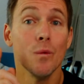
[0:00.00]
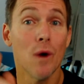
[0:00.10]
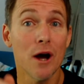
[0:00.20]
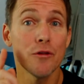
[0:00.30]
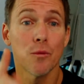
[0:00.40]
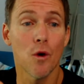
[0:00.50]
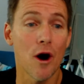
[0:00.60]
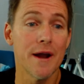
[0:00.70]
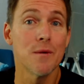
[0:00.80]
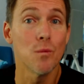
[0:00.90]
Wealth,
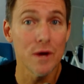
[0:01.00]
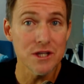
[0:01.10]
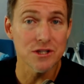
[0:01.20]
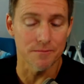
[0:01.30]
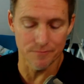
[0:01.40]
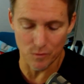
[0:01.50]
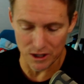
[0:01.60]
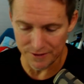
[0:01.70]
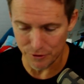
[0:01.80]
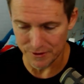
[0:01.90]
Wine and Wisdom,
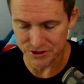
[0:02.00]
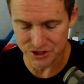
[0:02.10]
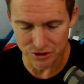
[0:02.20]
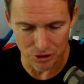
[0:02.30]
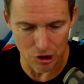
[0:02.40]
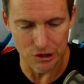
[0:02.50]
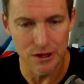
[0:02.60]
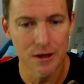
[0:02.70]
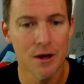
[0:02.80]
while everyone's still on,